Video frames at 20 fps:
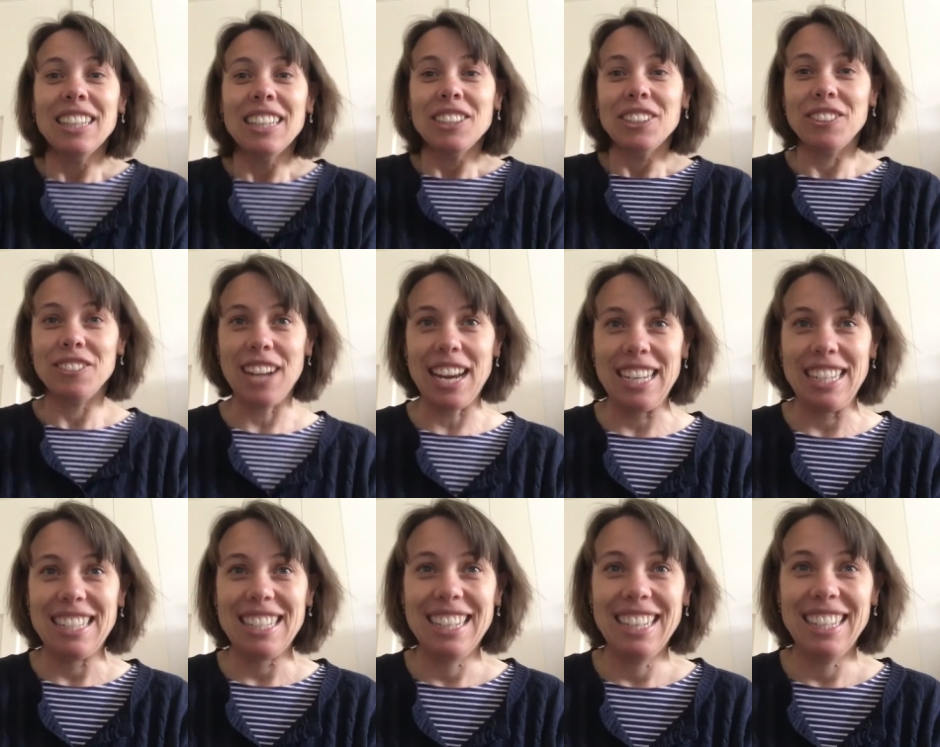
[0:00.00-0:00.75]

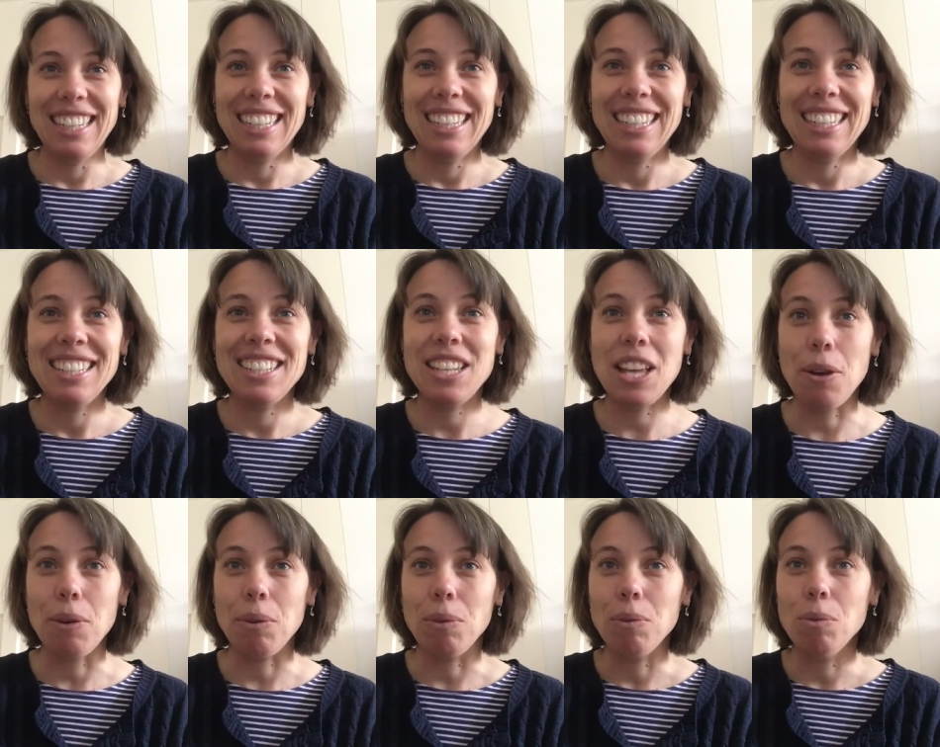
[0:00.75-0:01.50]
Great.
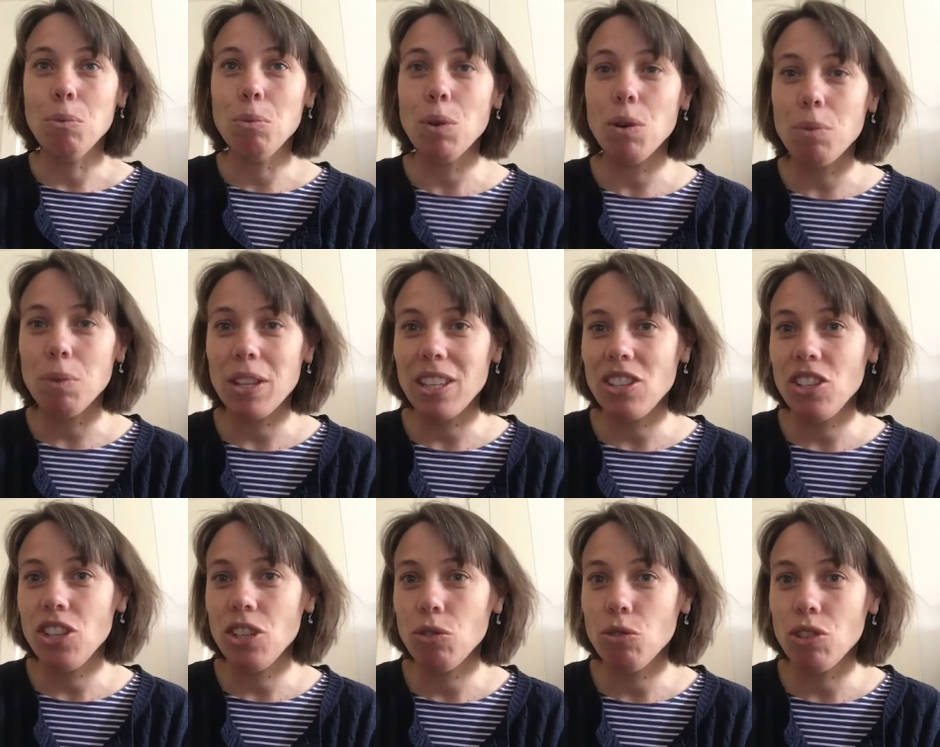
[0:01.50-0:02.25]
So, what were the
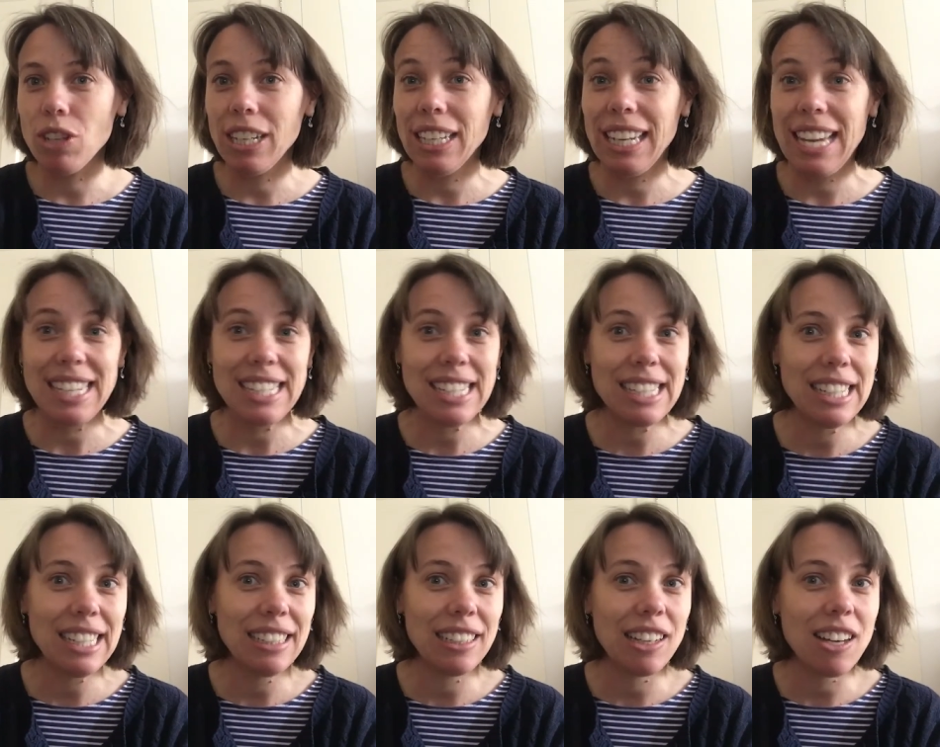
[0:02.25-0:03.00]
children
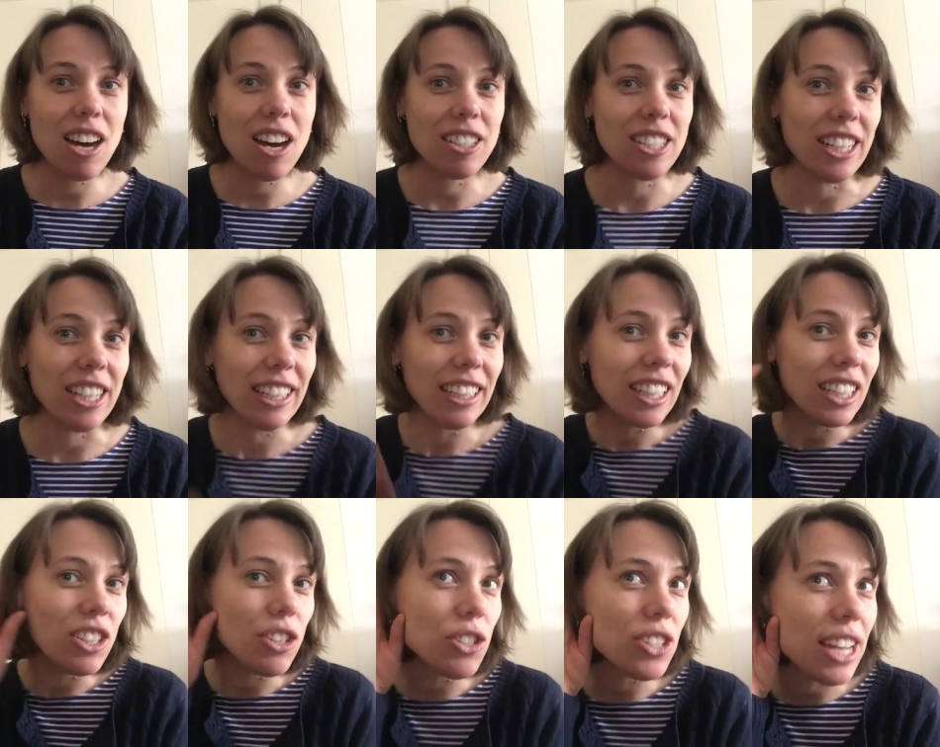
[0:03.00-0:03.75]
collecting in the garden?
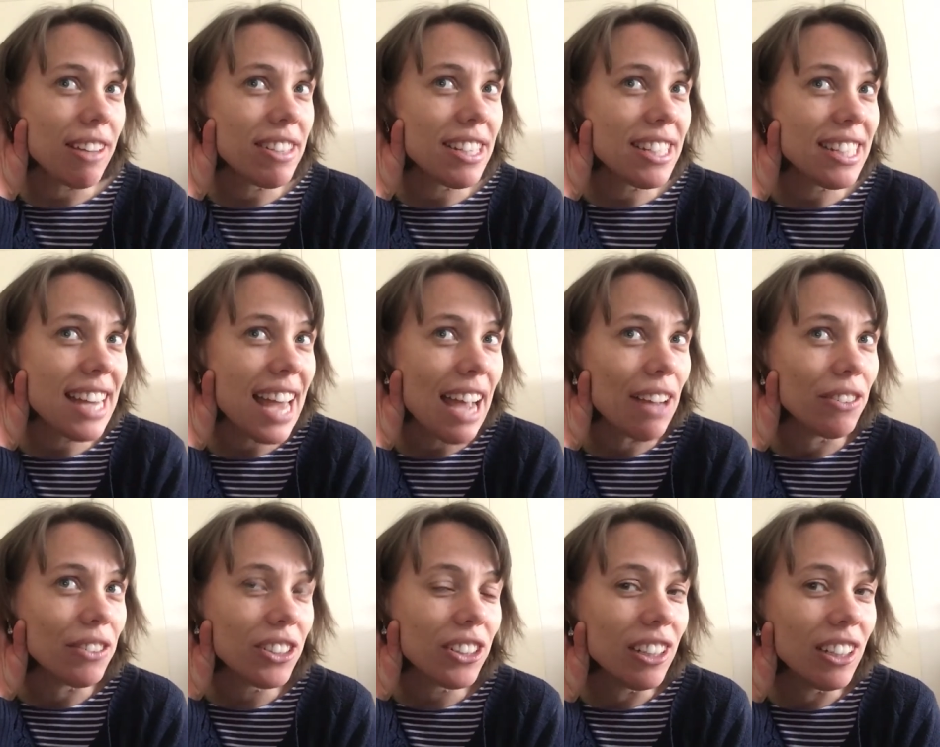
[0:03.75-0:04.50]
Can you shout it
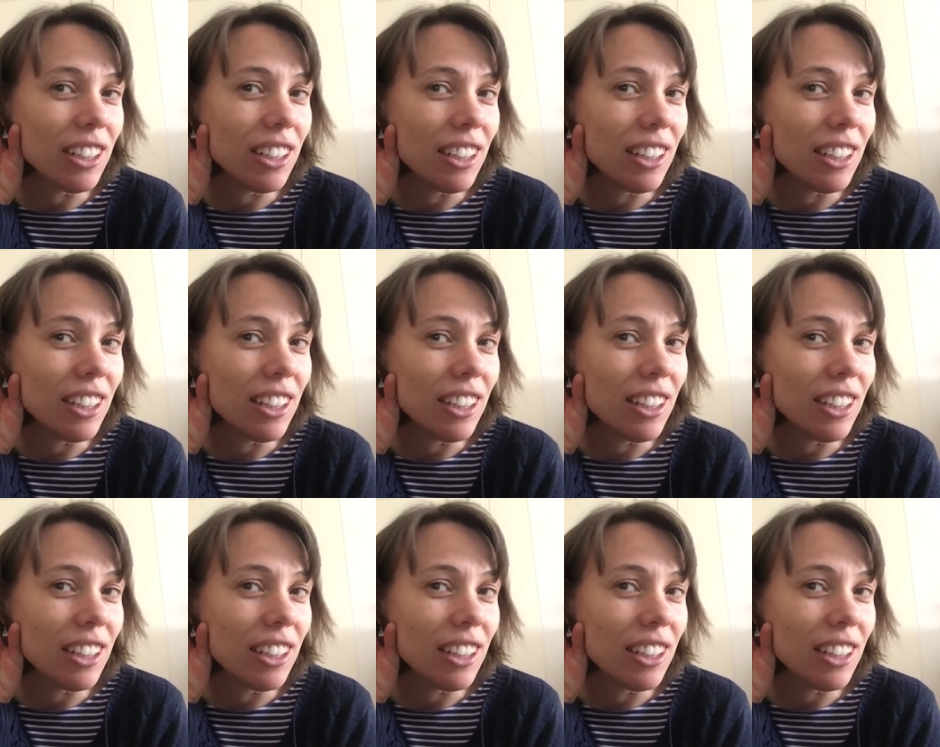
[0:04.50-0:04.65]
out?